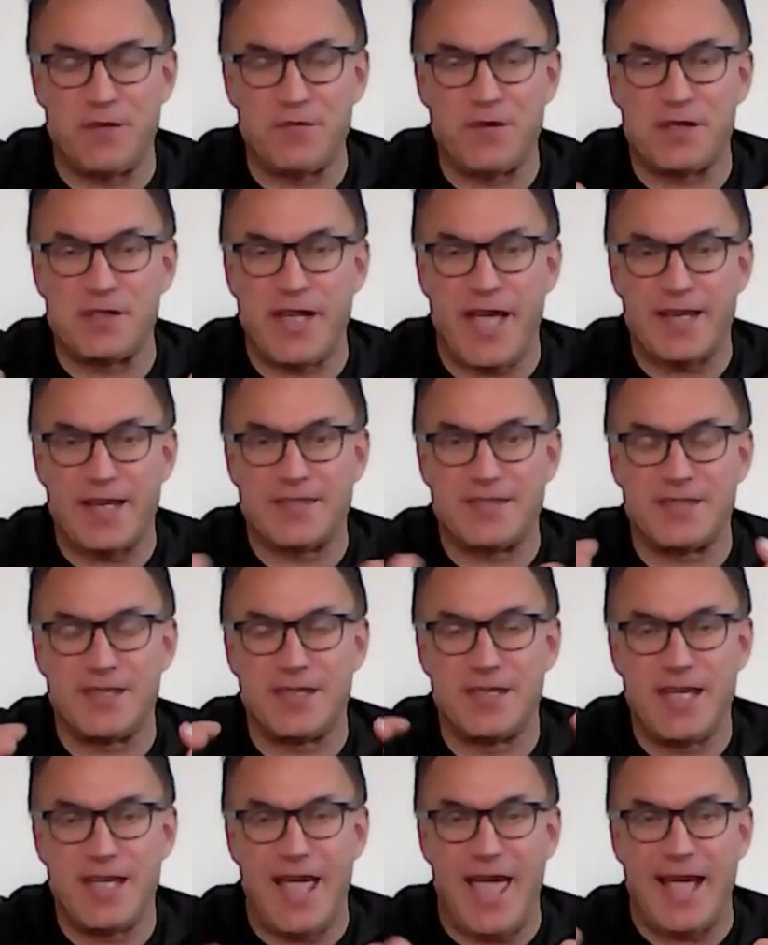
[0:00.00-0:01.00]
of the
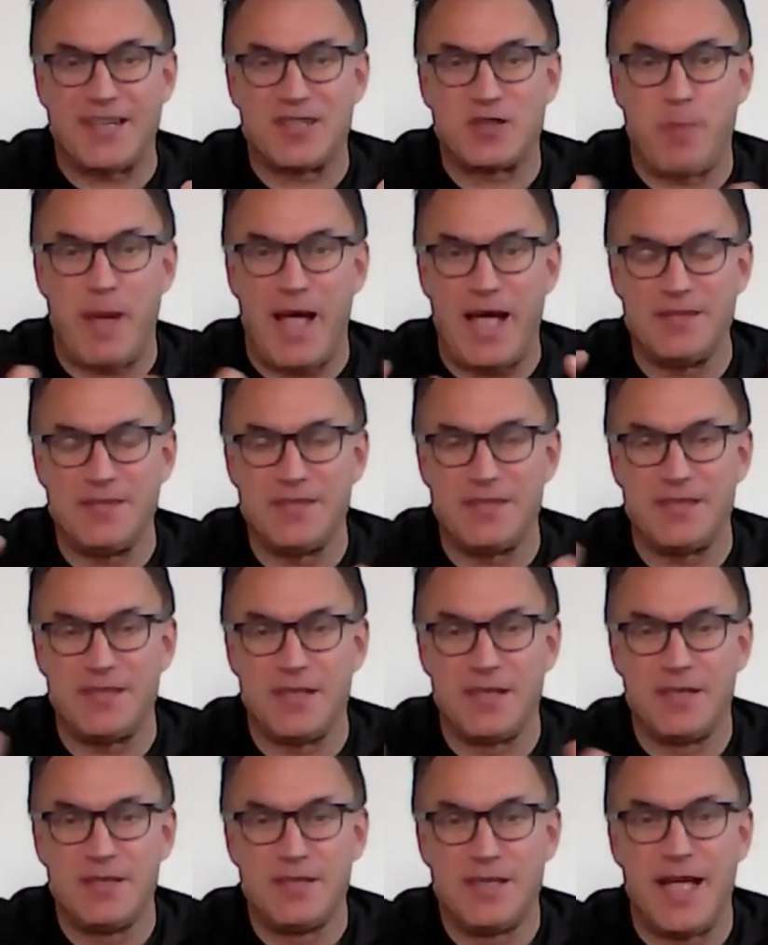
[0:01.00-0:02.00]
text
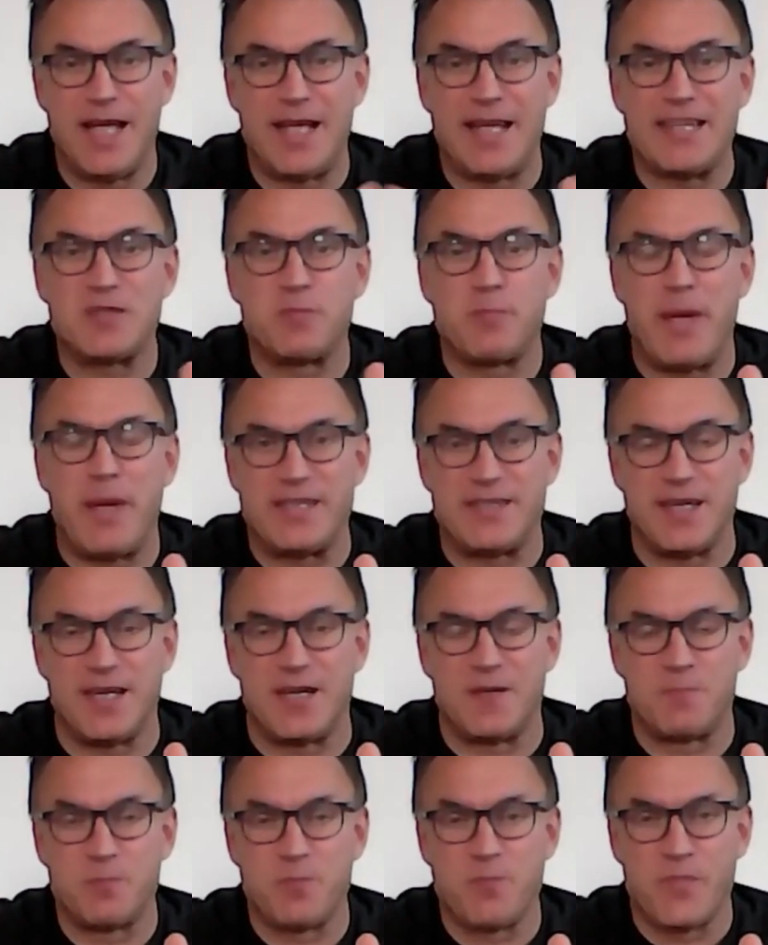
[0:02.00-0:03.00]
expands and gets
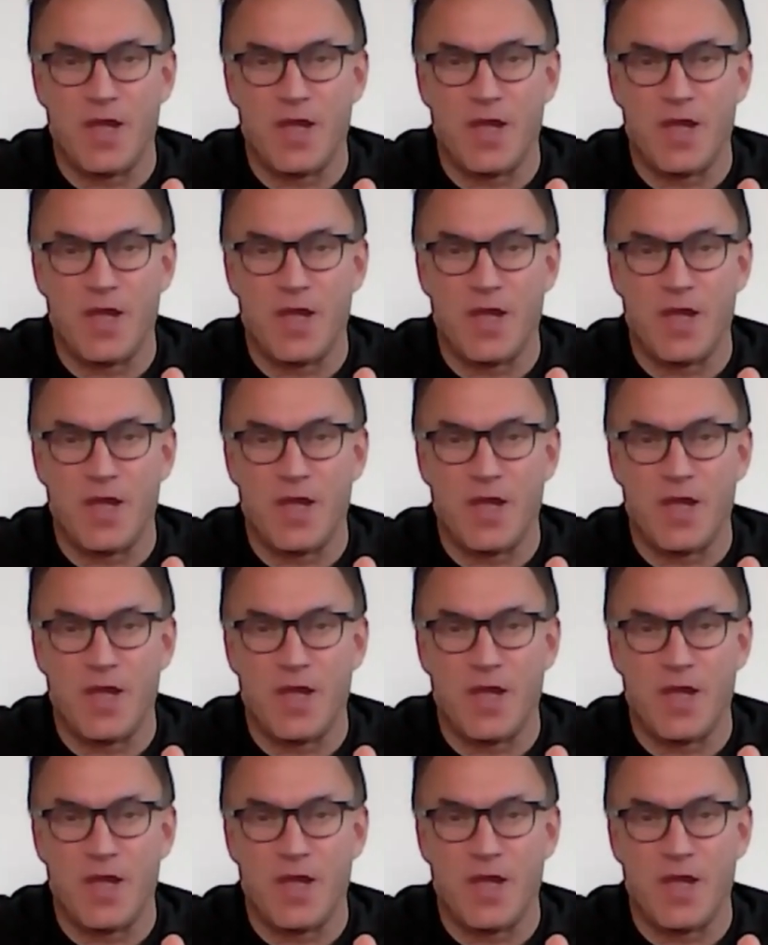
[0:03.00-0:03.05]
better.